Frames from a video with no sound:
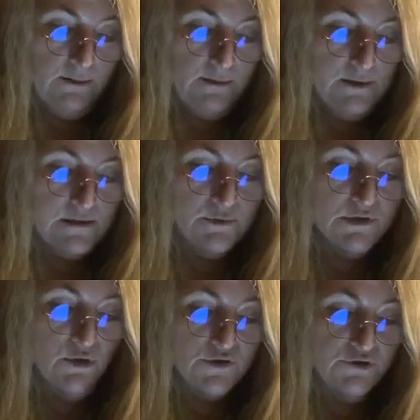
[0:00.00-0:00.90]
This was
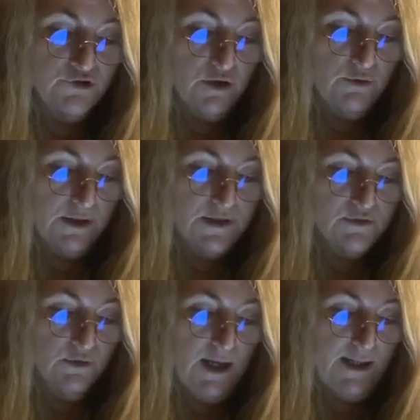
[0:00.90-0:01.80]
not a joke it
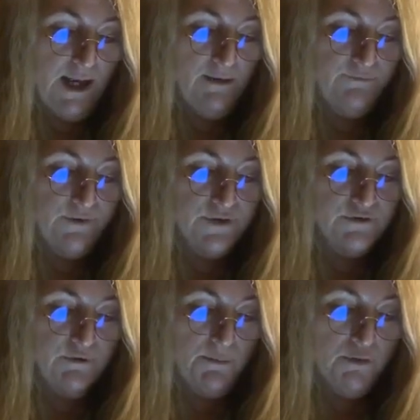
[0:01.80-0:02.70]
took any effort
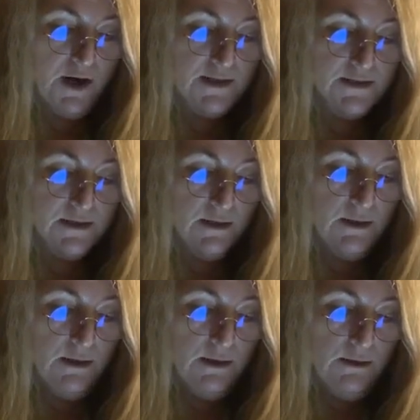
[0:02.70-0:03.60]
to repress,
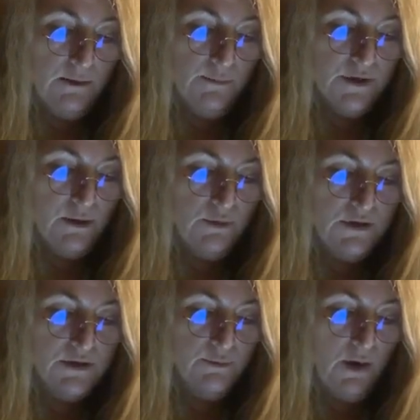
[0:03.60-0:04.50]
but I
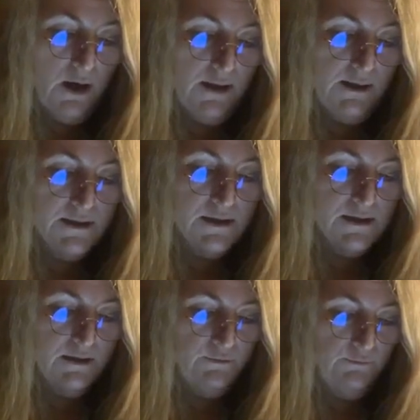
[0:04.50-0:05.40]
wondered why it had
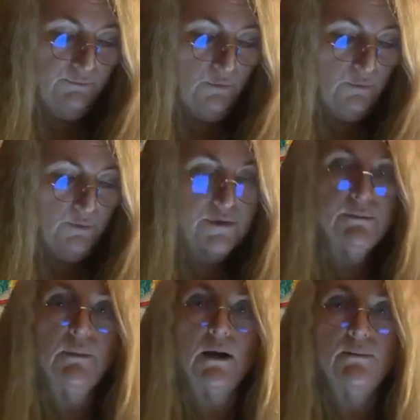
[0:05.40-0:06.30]
even formed
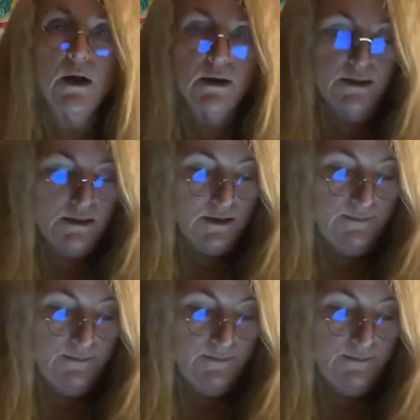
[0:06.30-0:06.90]
in my mind.